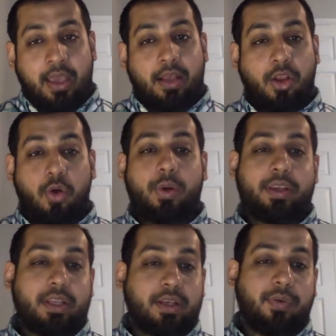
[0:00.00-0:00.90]
lower
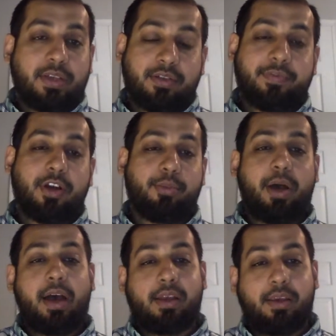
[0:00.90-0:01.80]
than the rest of your
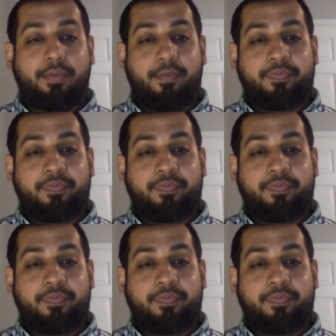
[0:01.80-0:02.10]
body